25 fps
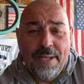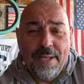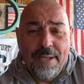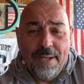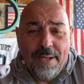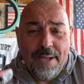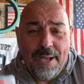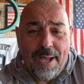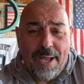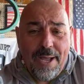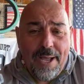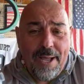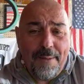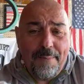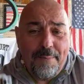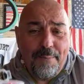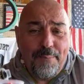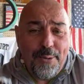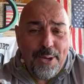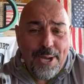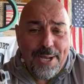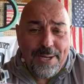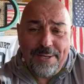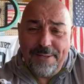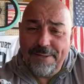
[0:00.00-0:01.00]

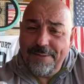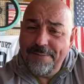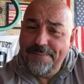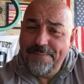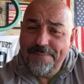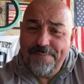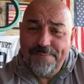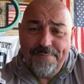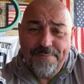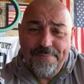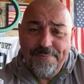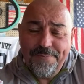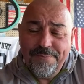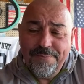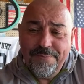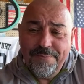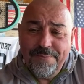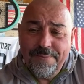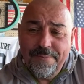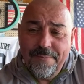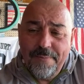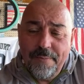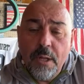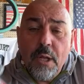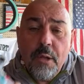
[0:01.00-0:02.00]
But
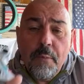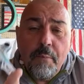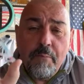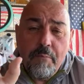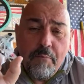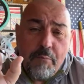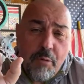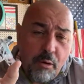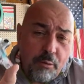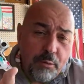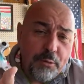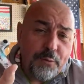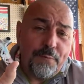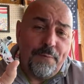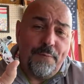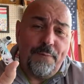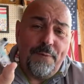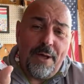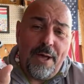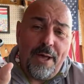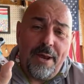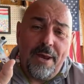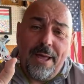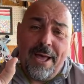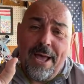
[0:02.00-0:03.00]
most
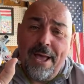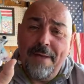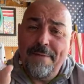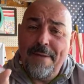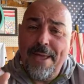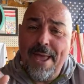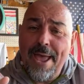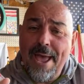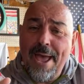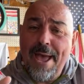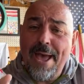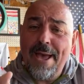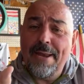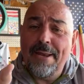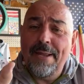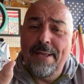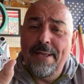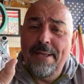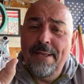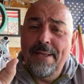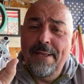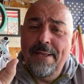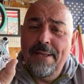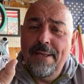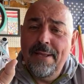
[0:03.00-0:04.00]
fun I've had
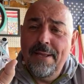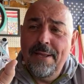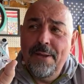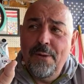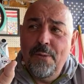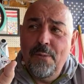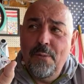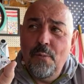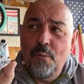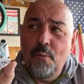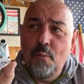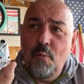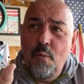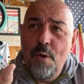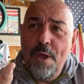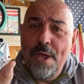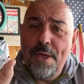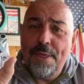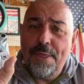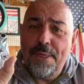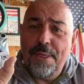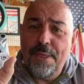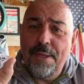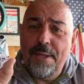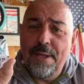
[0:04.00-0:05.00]

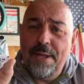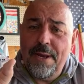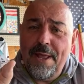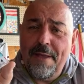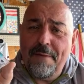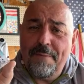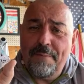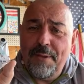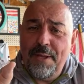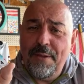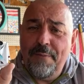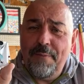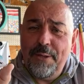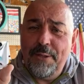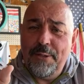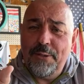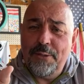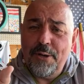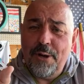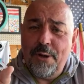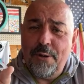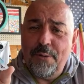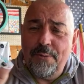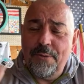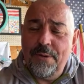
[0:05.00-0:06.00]
with an FPV
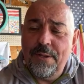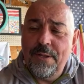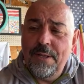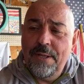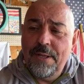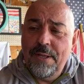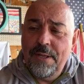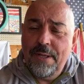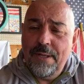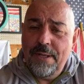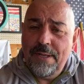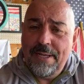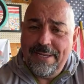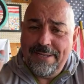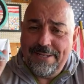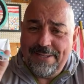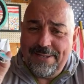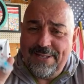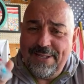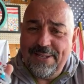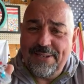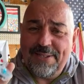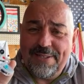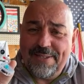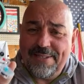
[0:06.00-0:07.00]
drone is
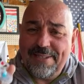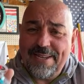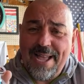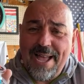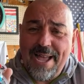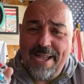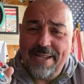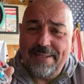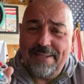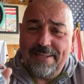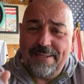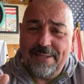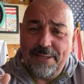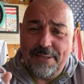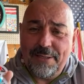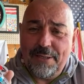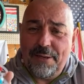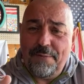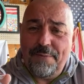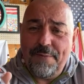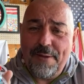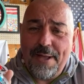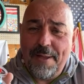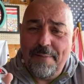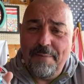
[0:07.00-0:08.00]
this size,
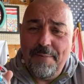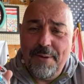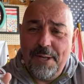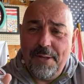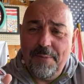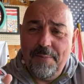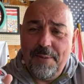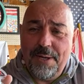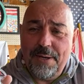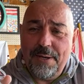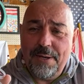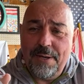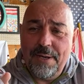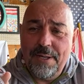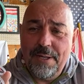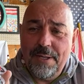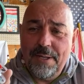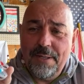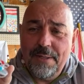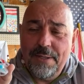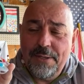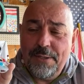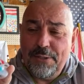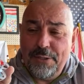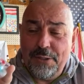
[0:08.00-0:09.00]
65 millimeter.
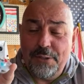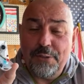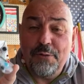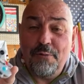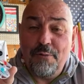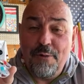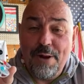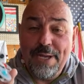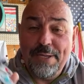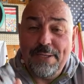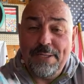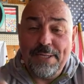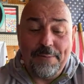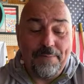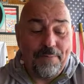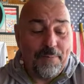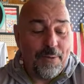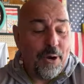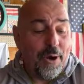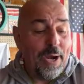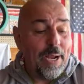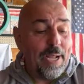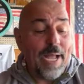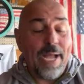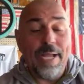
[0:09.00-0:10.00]
This shit's
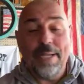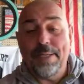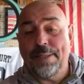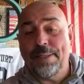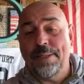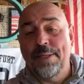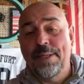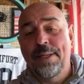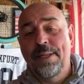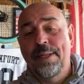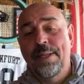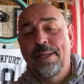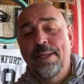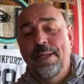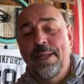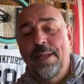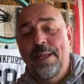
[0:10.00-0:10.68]
crazy. All right, guys.